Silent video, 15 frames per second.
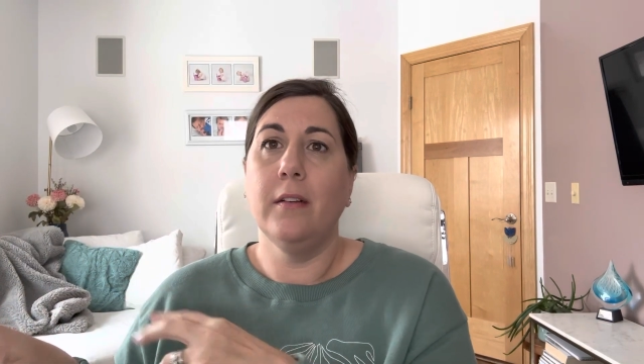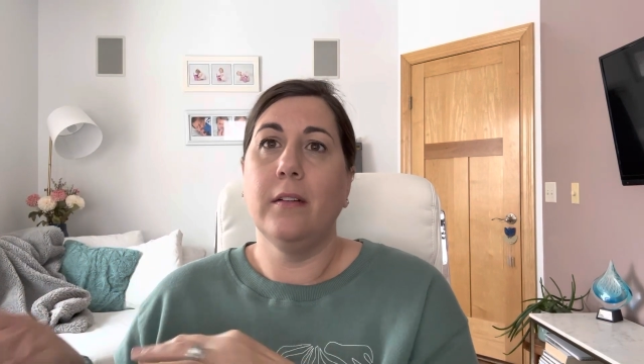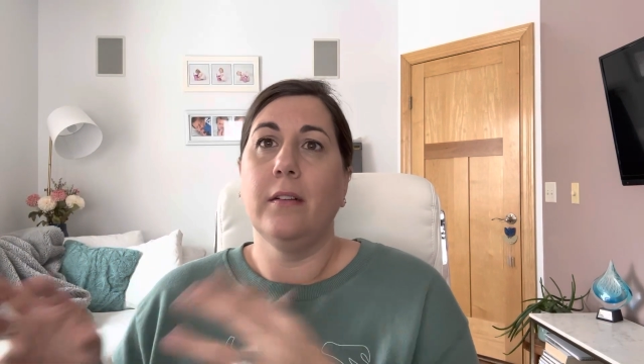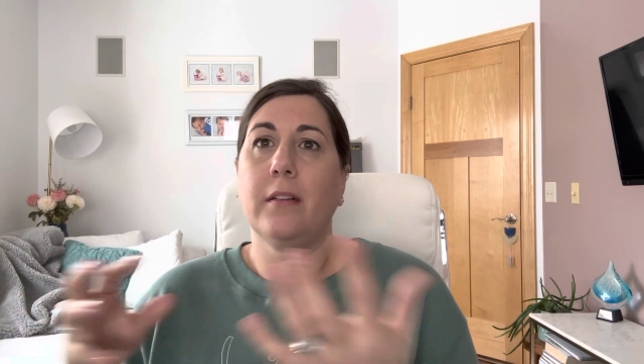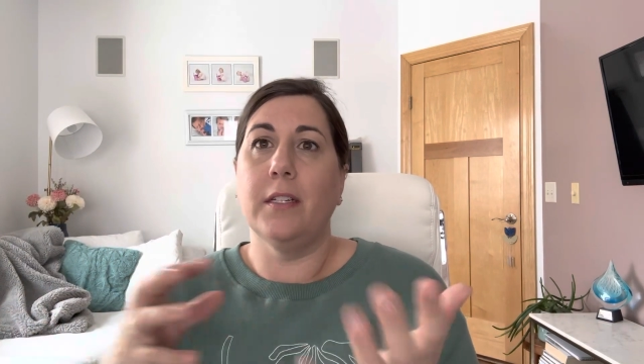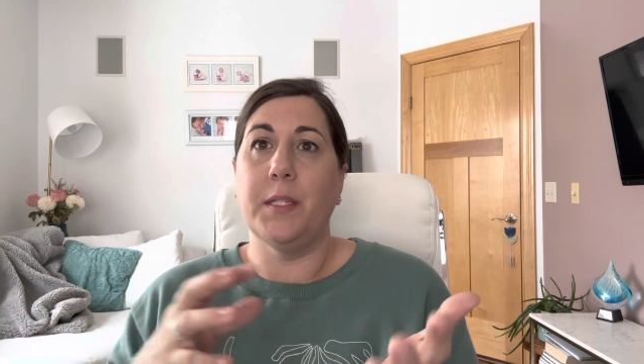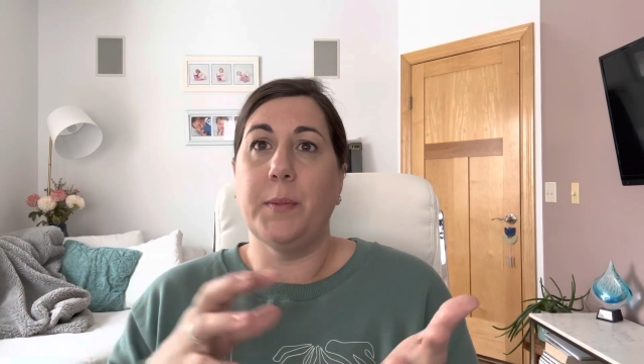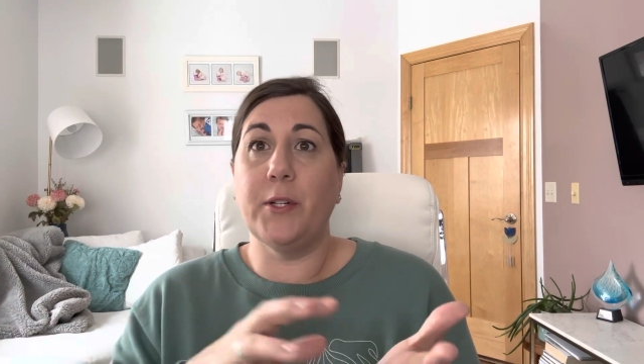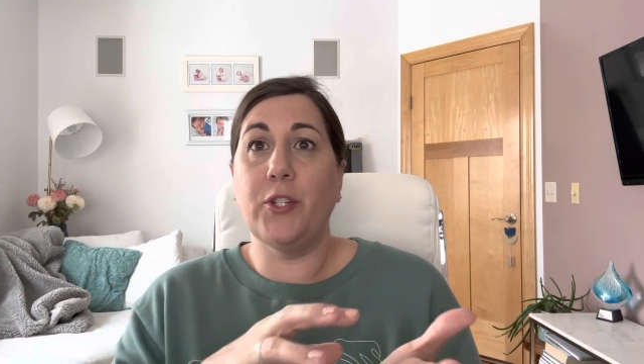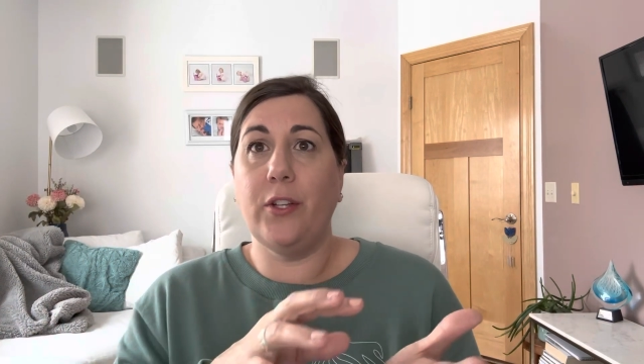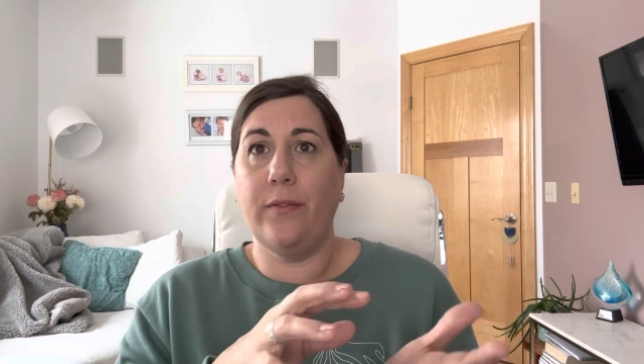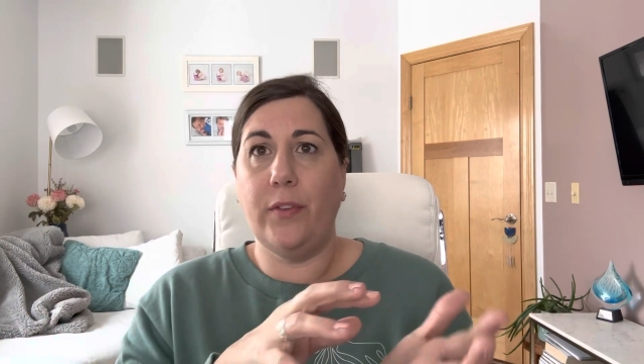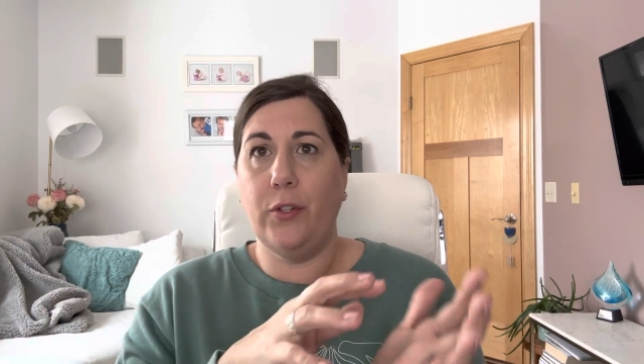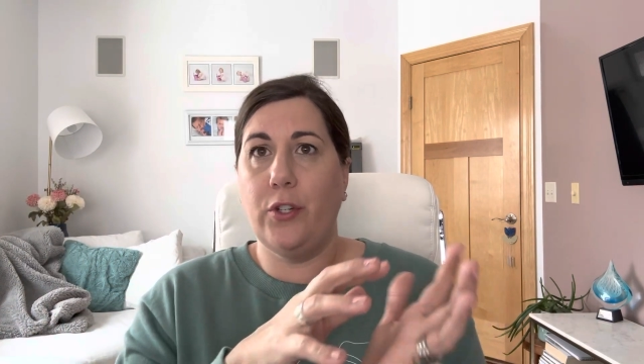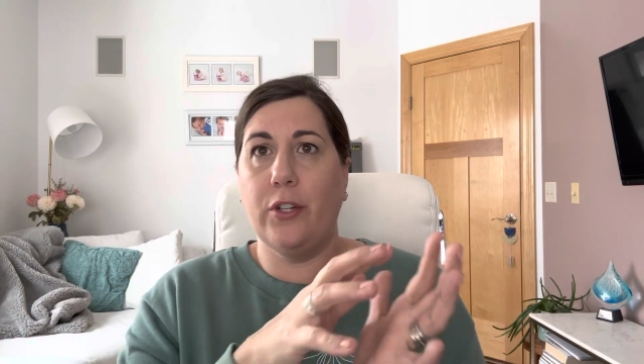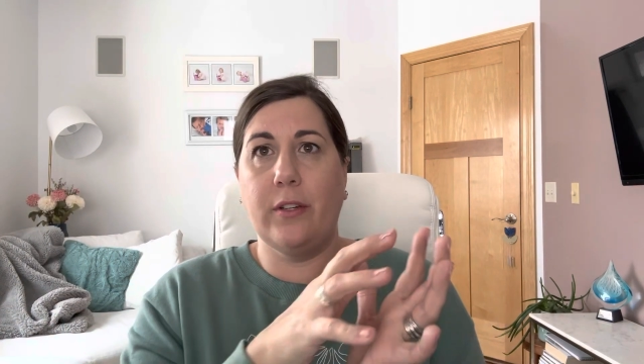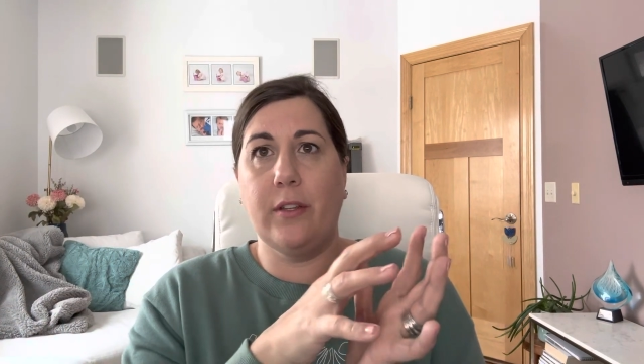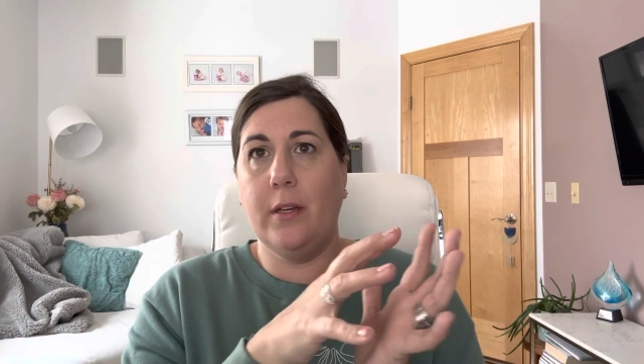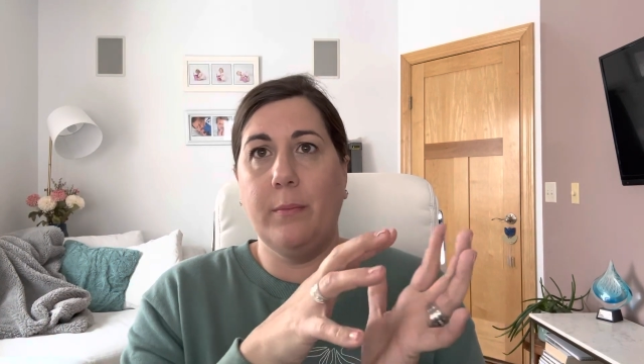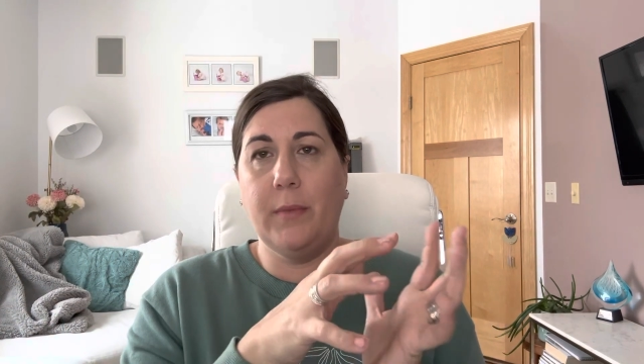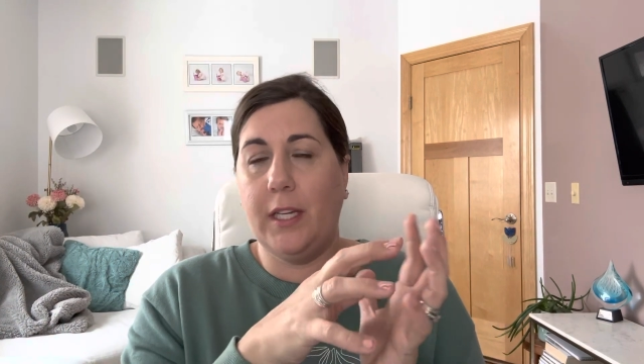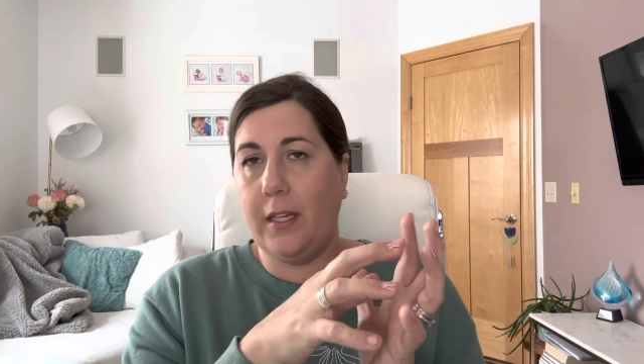Especially if you took
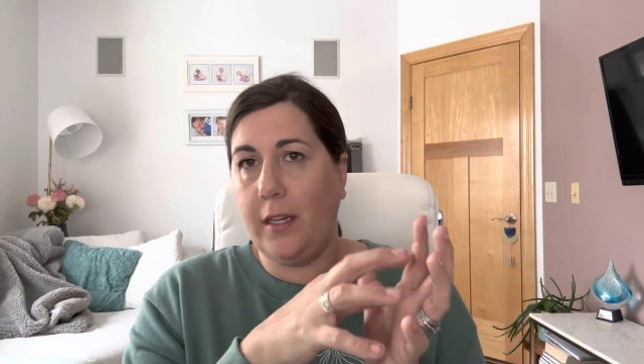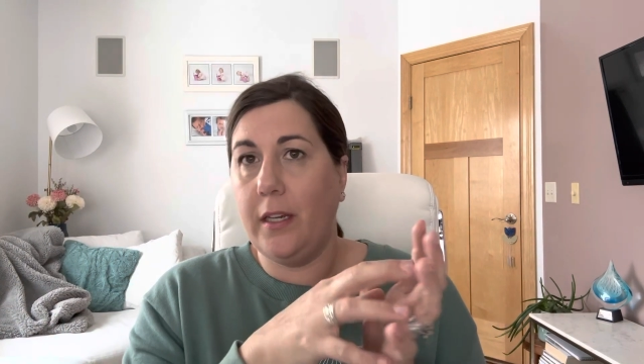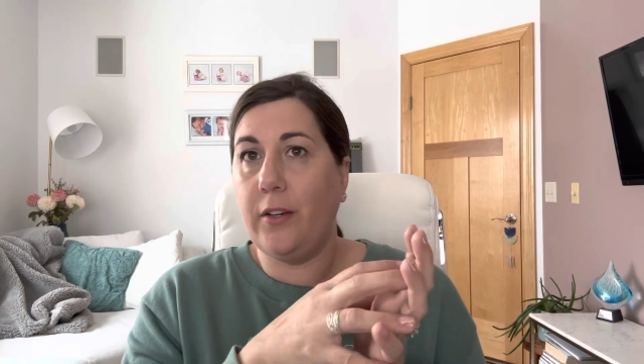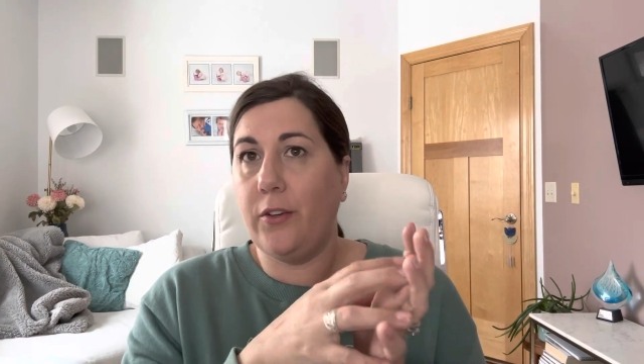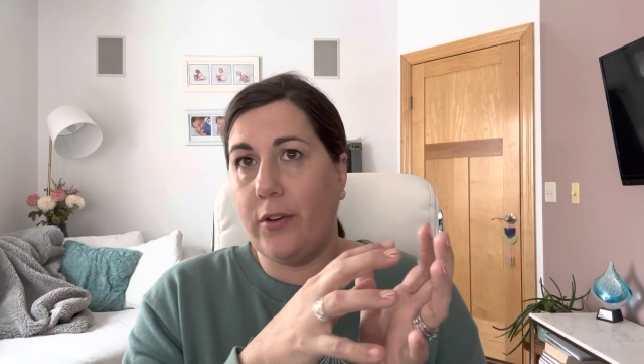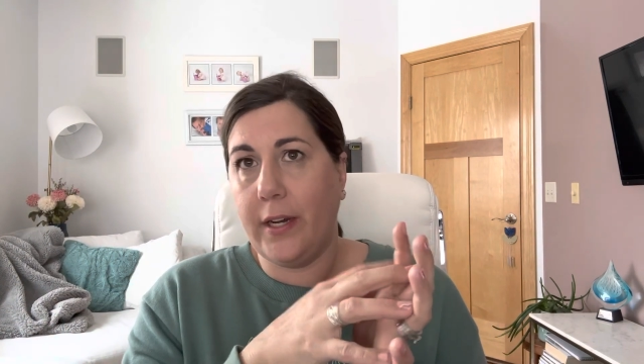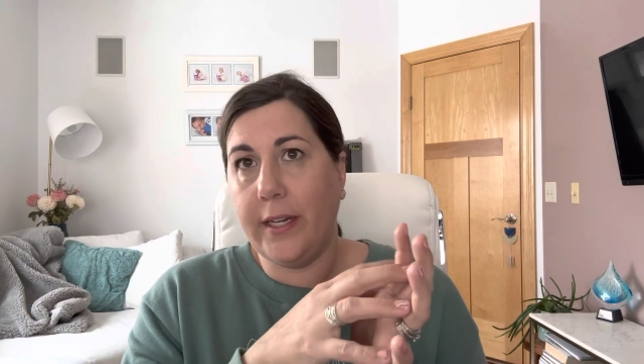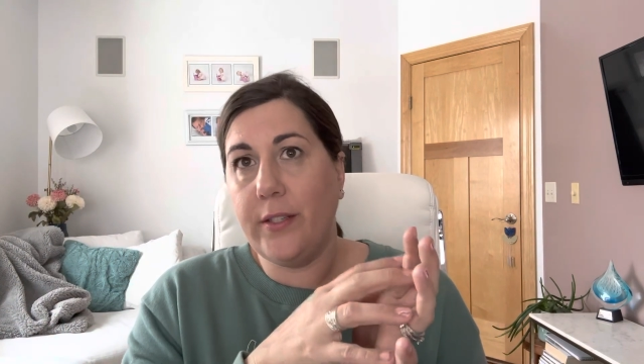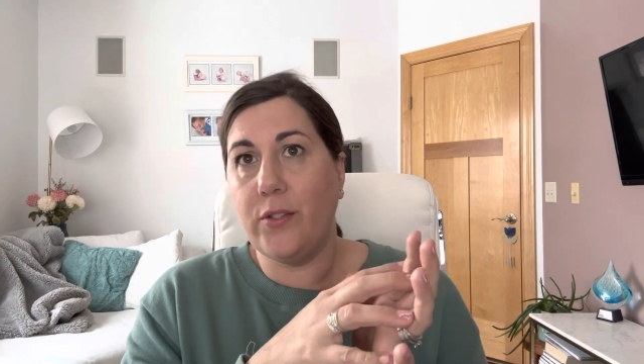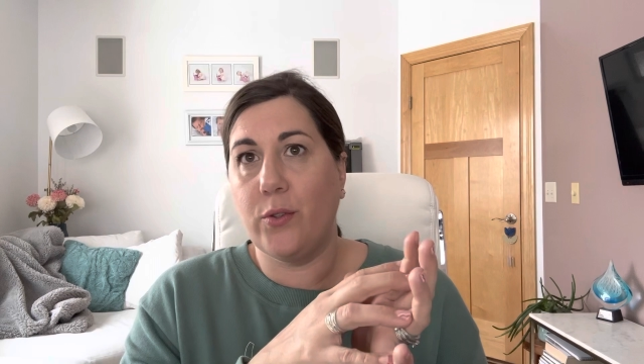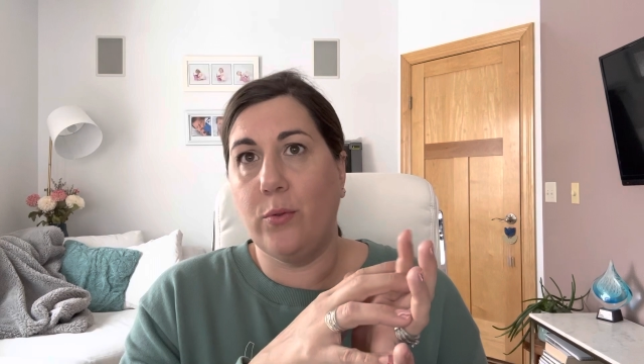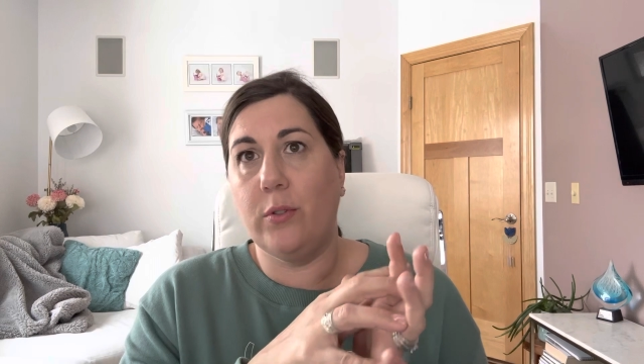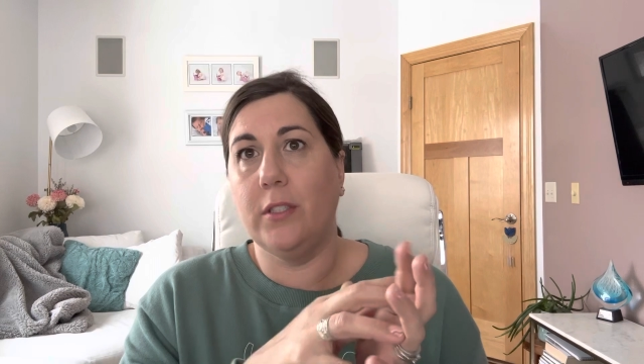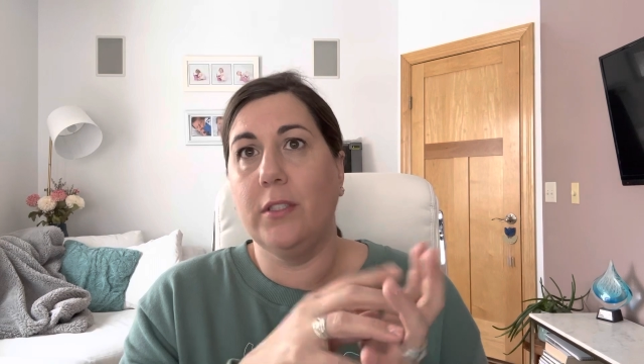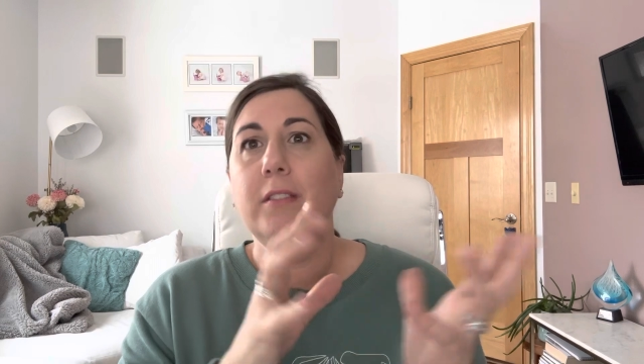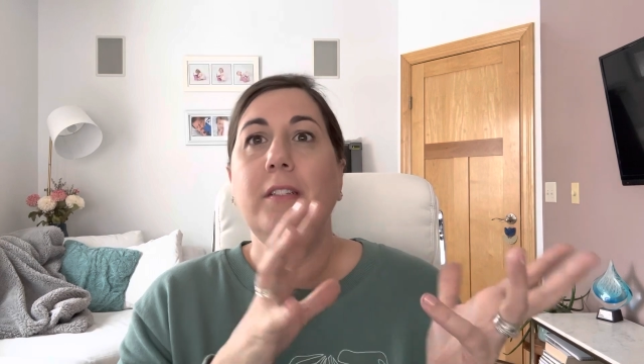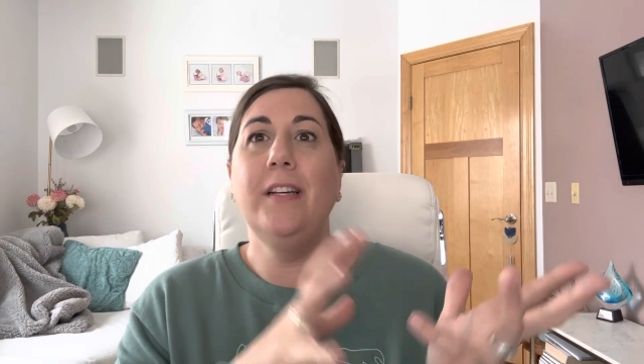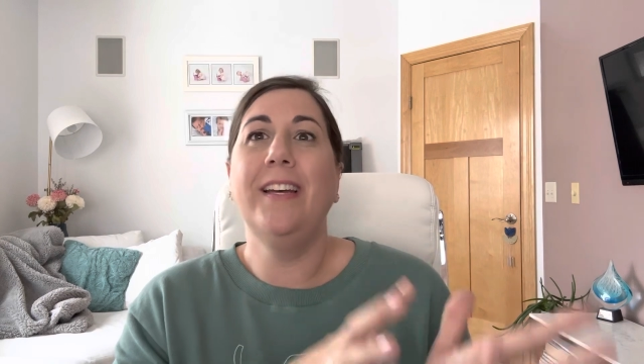them like in your high school,